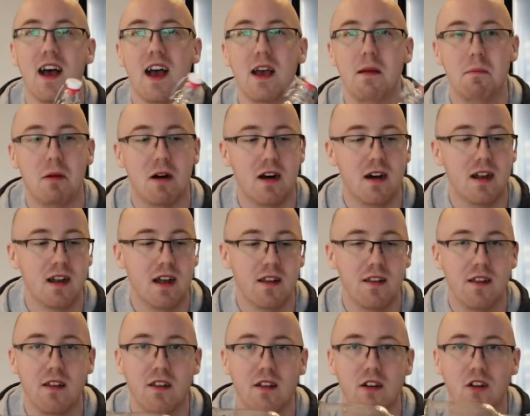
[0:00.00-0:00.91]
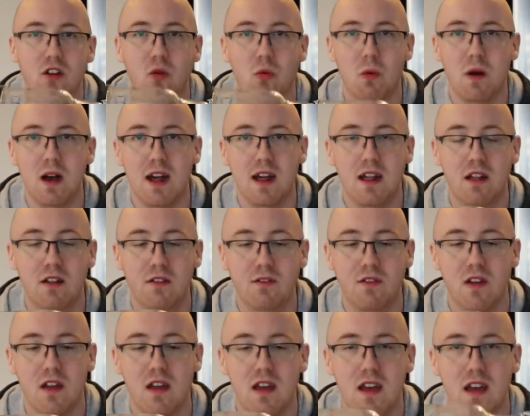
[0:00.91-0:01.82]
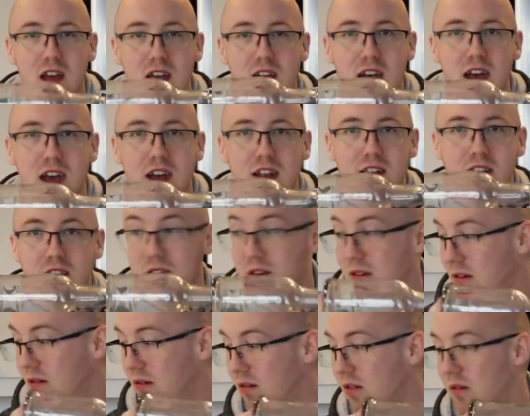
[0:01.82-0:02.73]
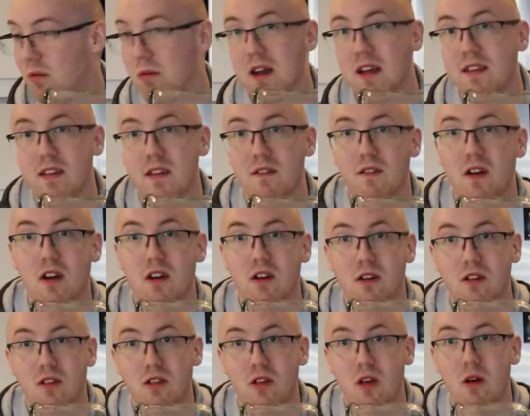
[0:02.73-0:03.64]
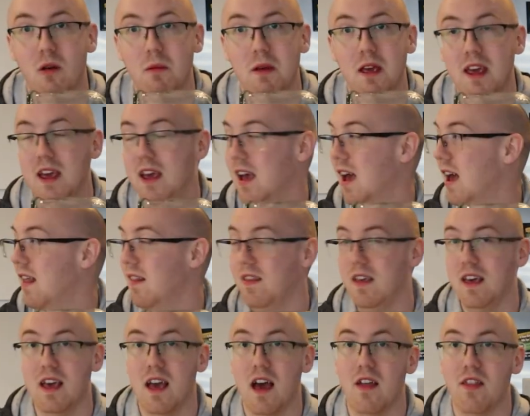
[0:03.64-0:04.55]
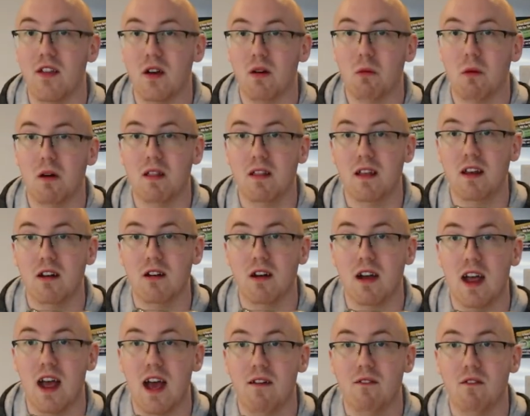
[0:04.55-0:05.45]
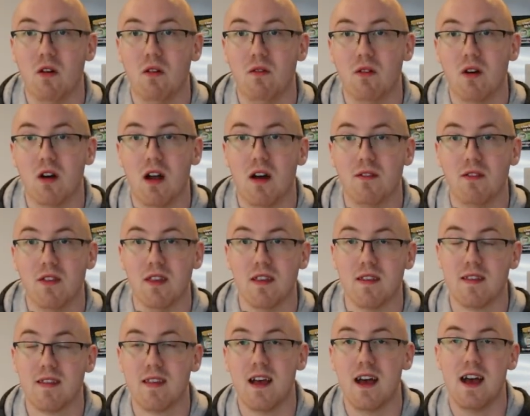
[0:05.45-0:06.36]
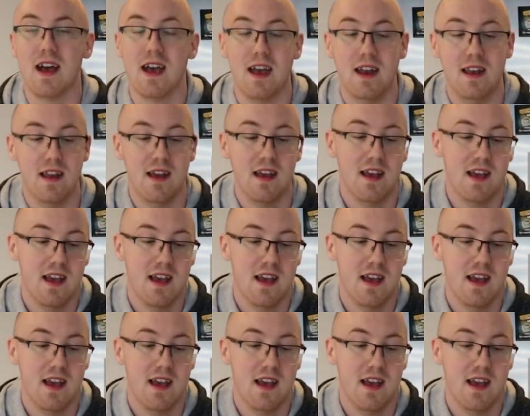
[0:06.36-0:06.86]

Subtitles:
I bought another 12 to do the rest of our SCOBY and the other 1 liter I have over off to the side.